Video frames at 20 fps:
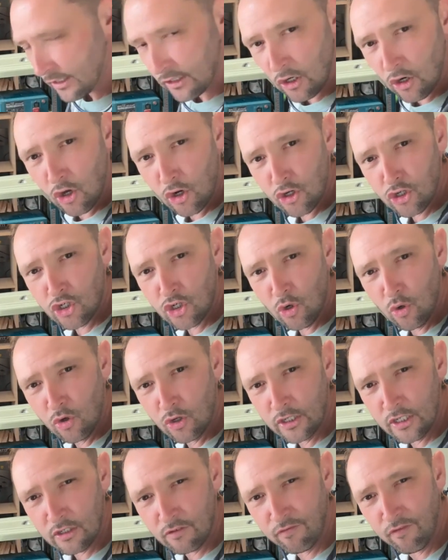a lot of
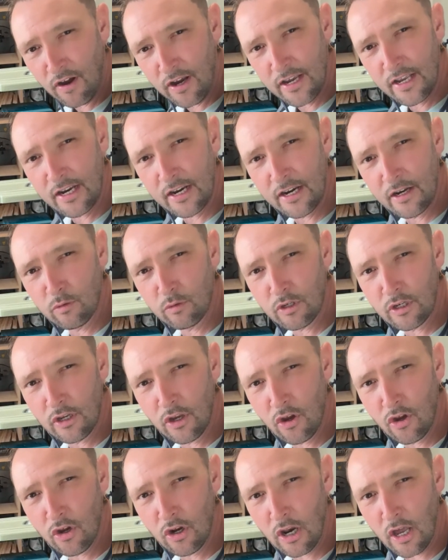sawdust firing out the
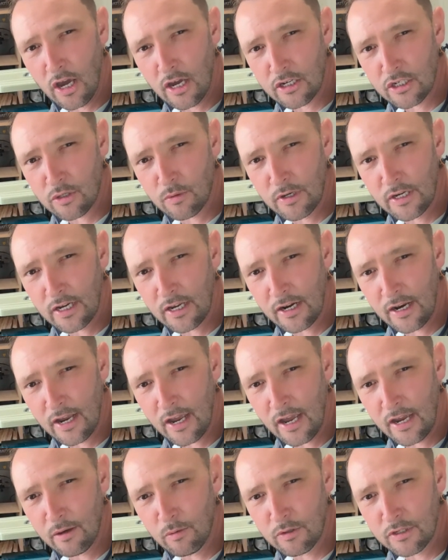year last week, and
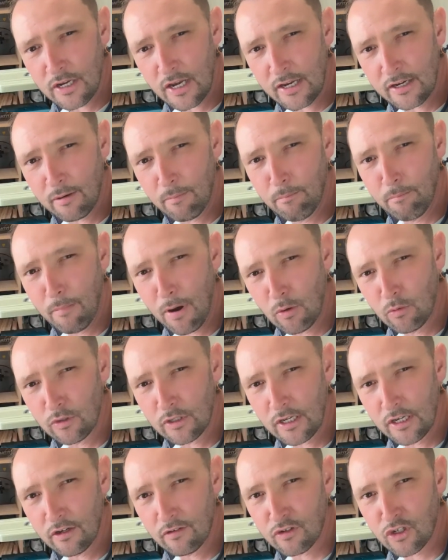I had a
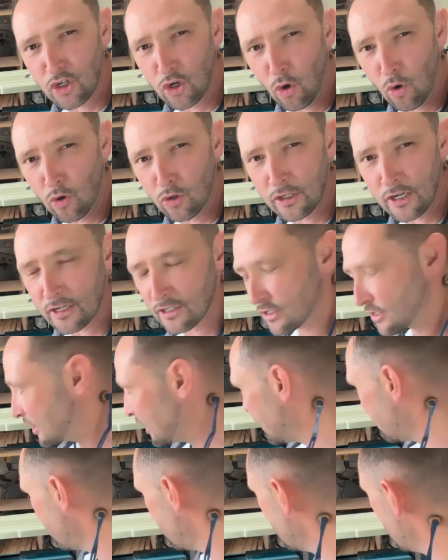mountain of sawdust to
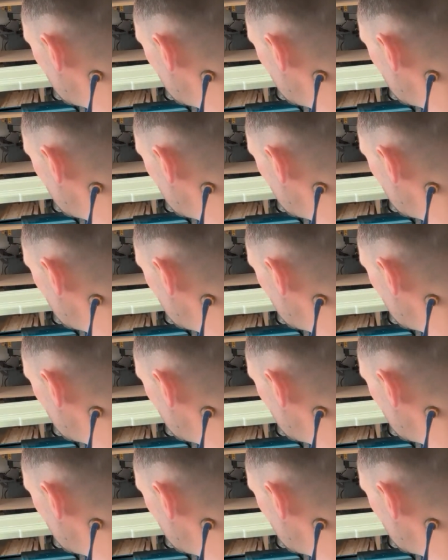get rid